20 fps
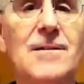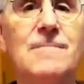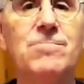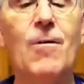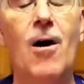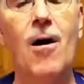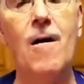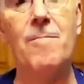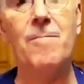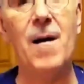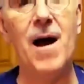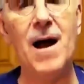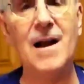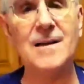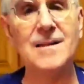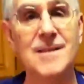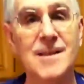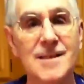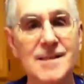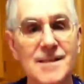small
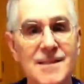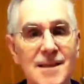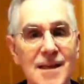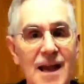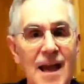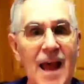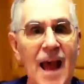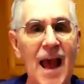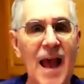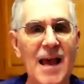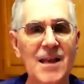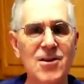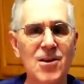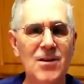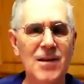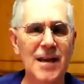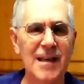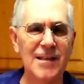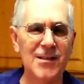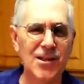boxes, and you
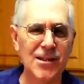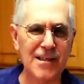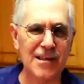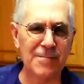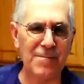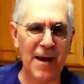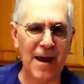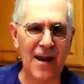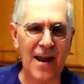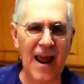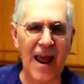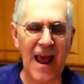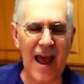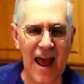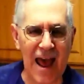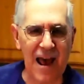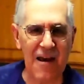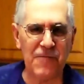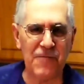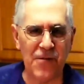need just about
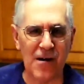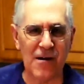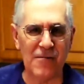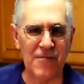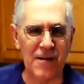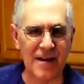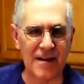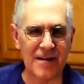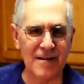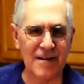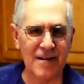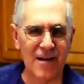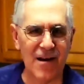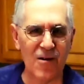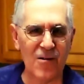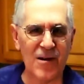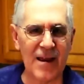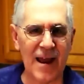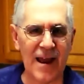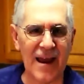half of it,
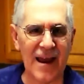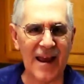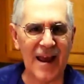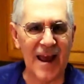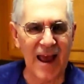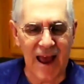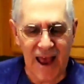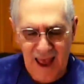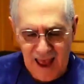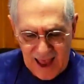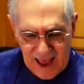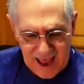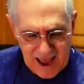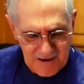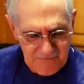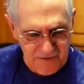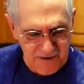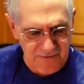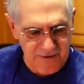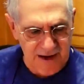okay?
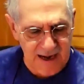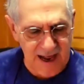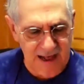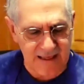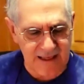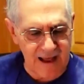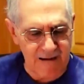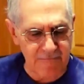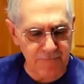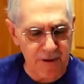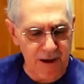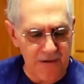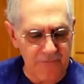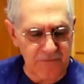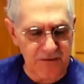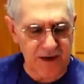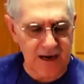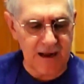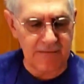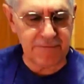Half of it, and then puff
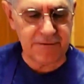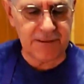it up